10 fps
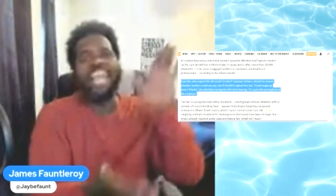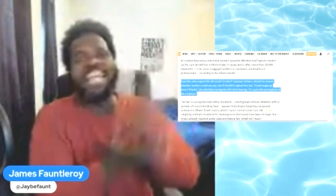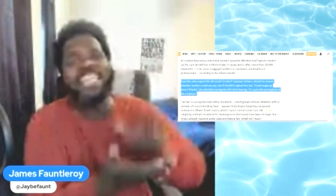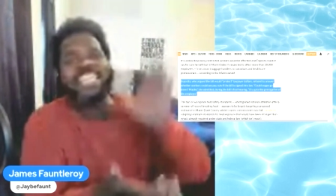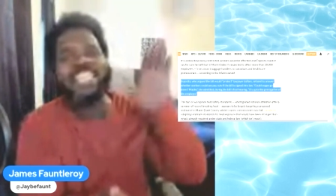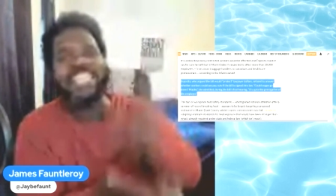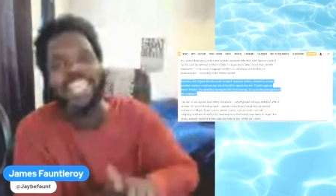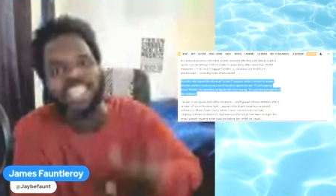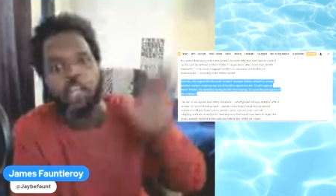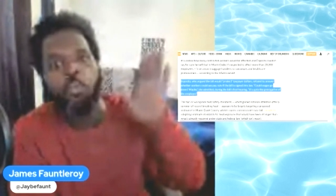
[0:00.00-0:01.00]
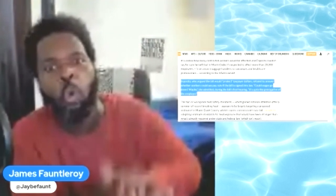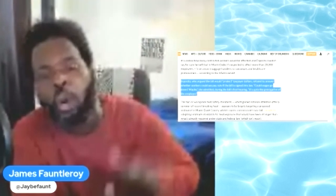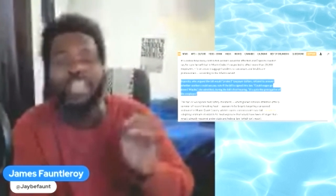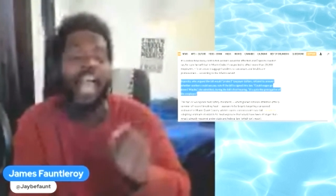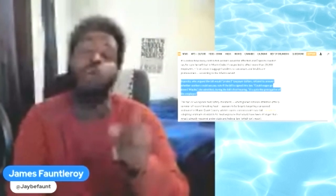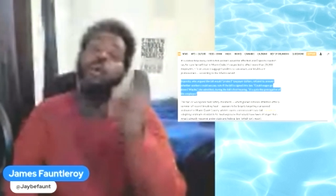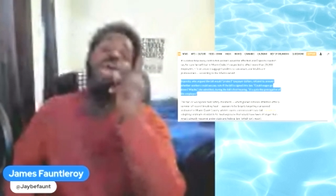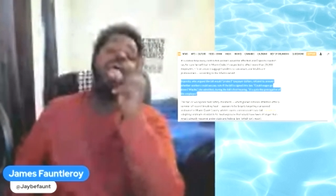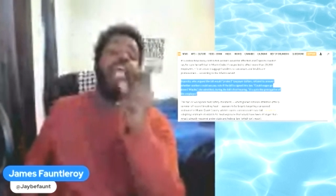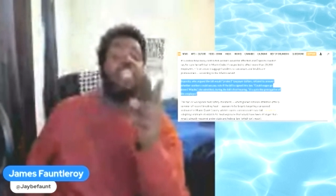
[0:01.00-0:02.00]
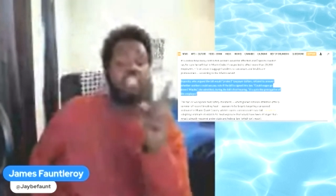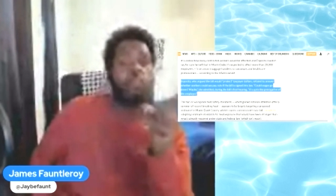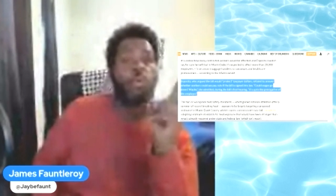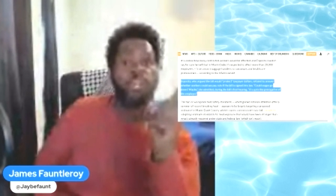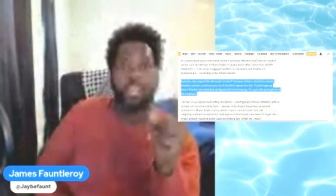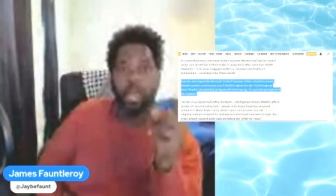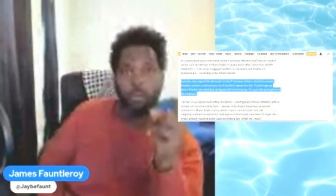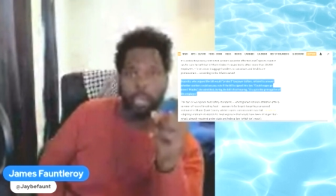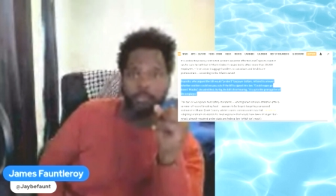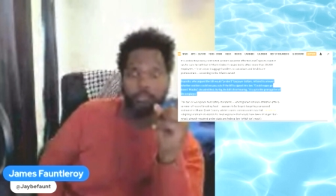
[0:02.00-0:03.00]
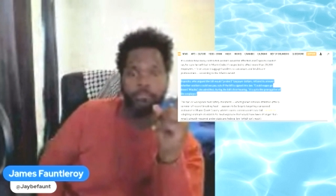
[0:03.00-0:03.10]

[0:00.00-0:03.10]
It doesn't work that way. It doesn't work that way.